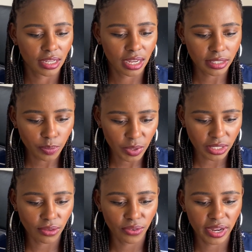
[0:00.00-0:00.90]
a
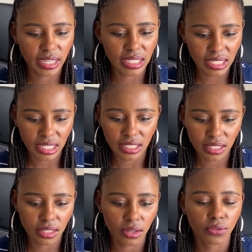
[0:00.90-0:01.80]
specified
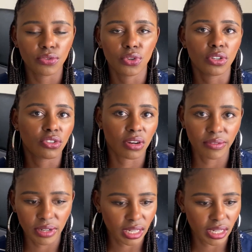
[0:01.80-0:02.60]
dates of your travel.